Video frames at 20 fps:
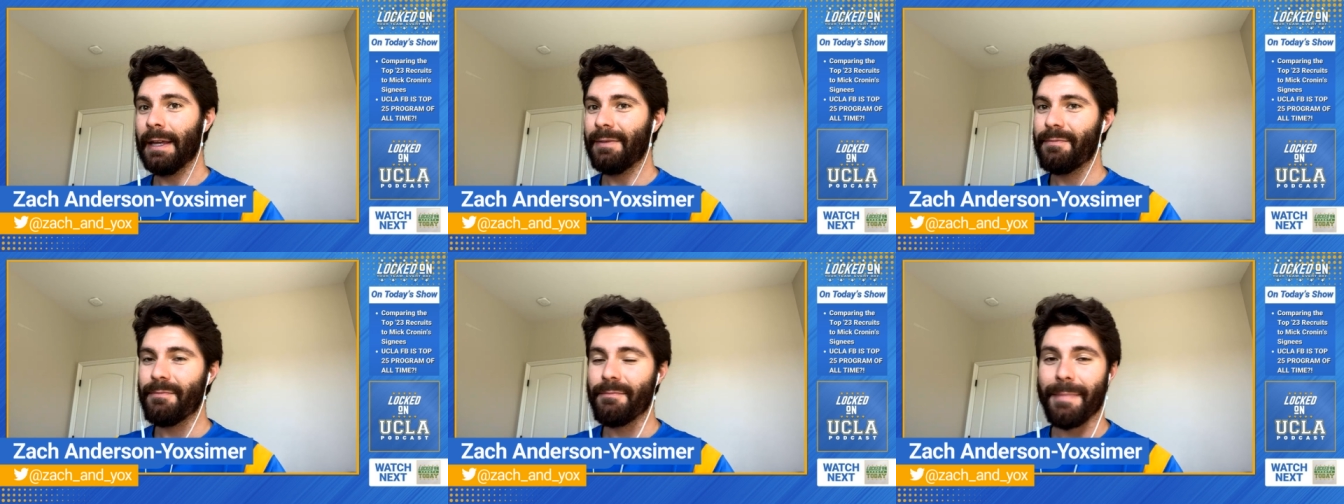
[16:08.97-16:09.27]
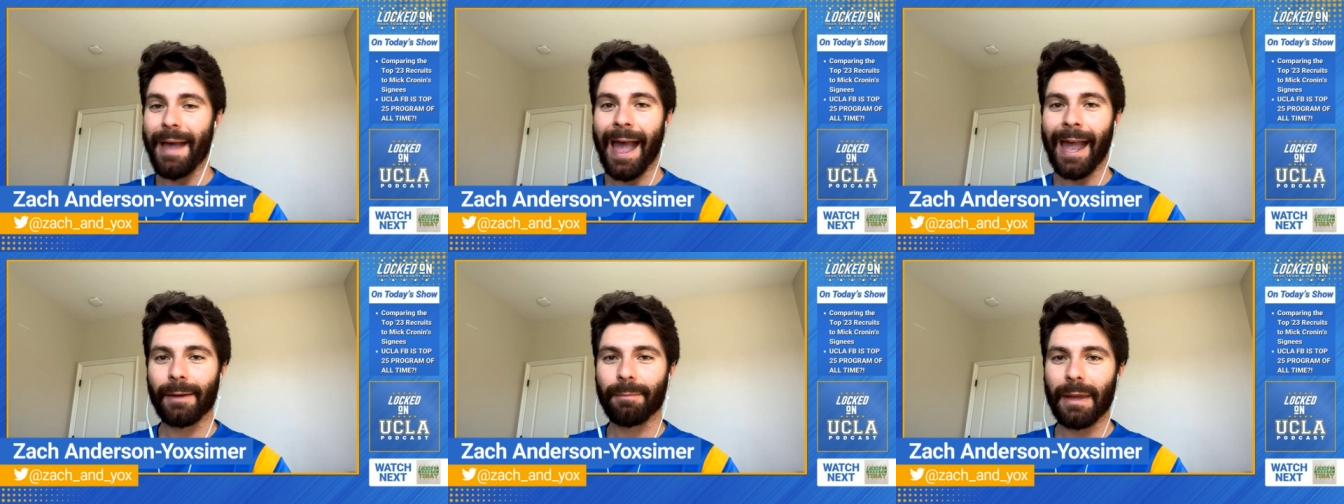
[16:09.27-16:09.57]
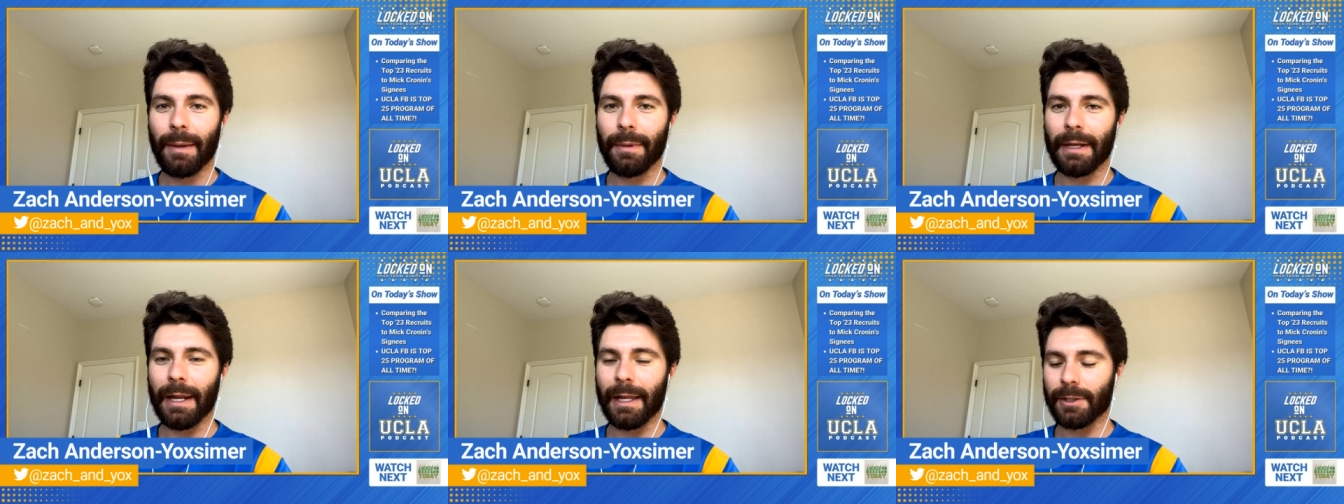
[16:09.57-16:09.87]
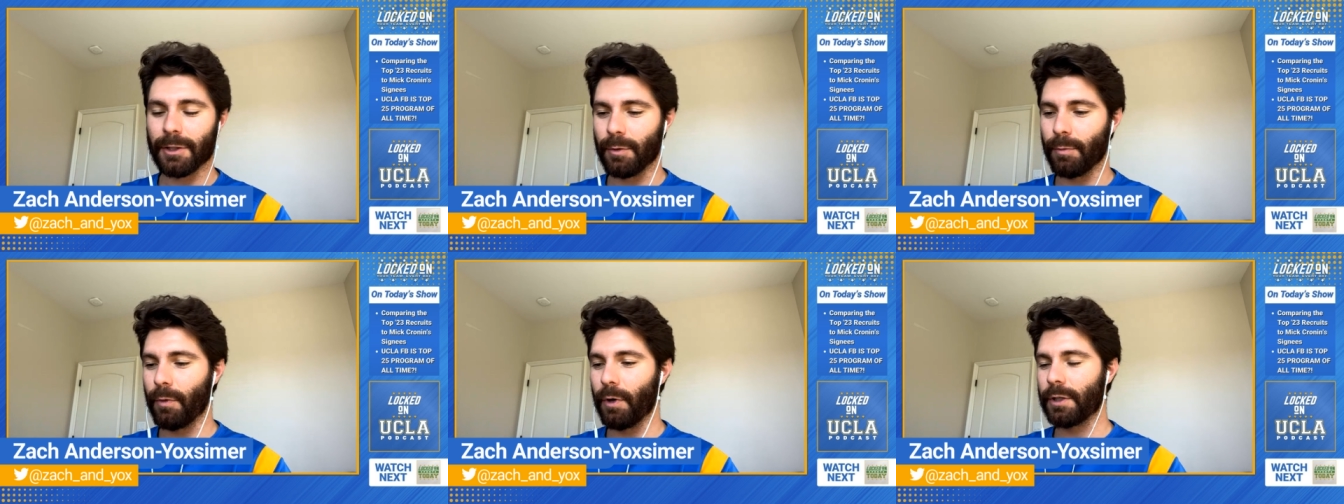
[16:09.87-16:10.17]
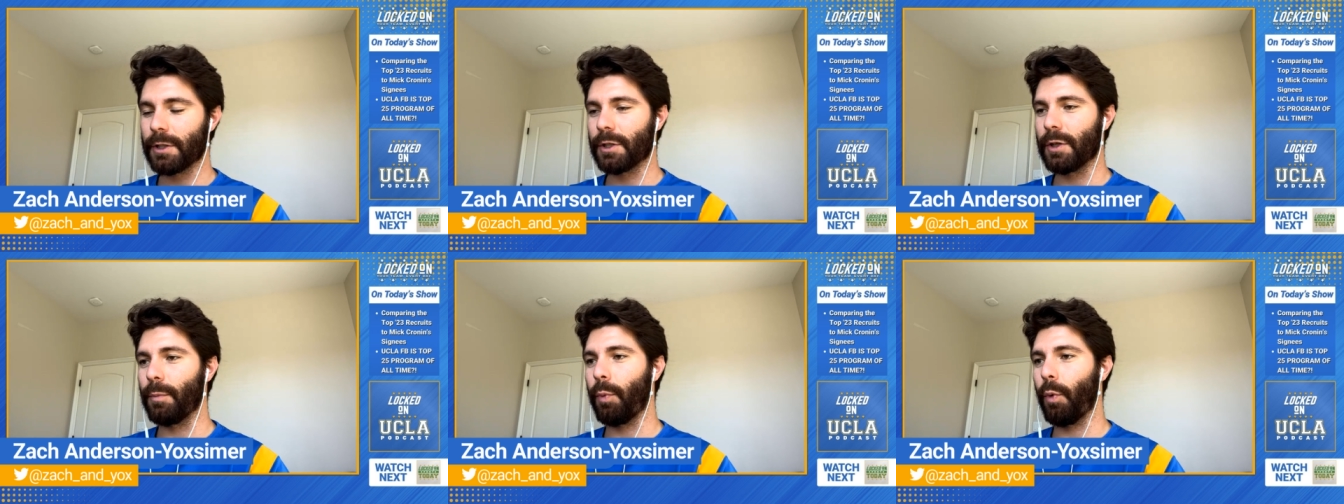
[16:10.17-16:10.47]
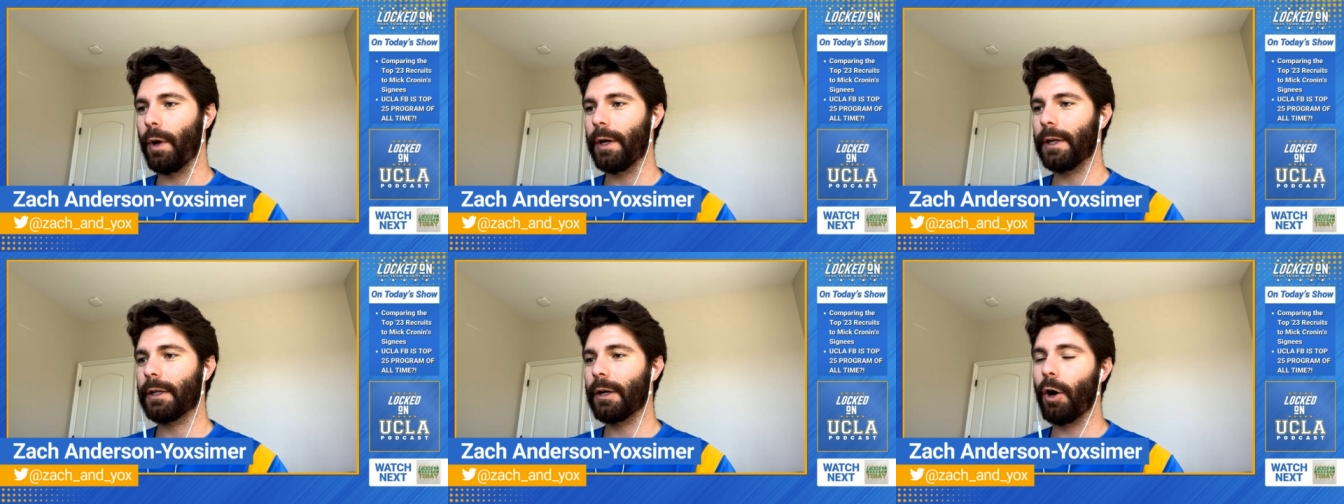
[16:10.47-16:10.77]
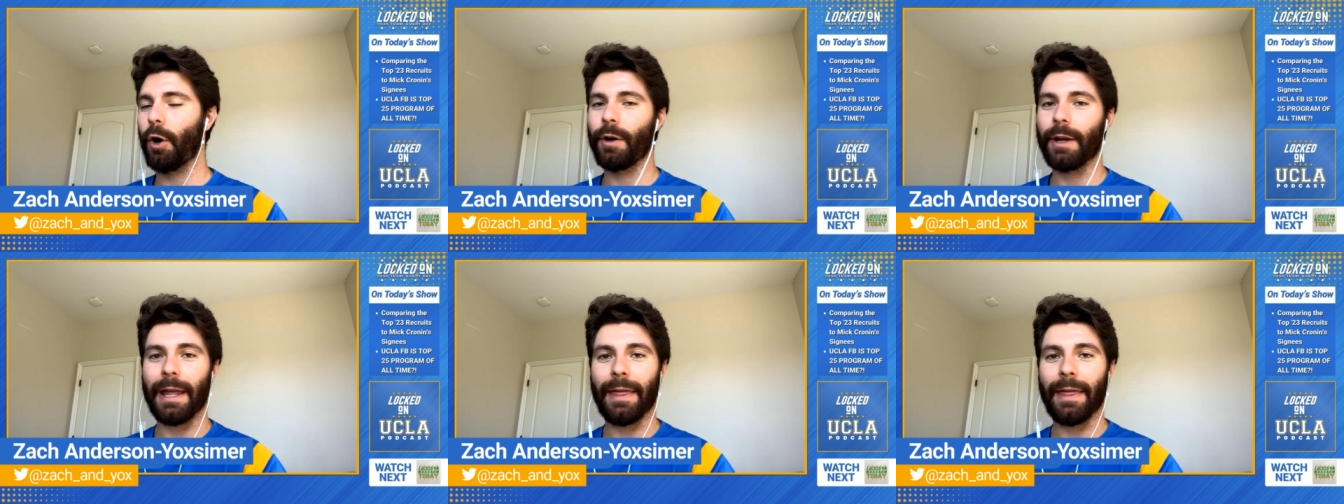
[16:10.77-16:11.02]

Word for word: Mack, maybe not so much the point guard,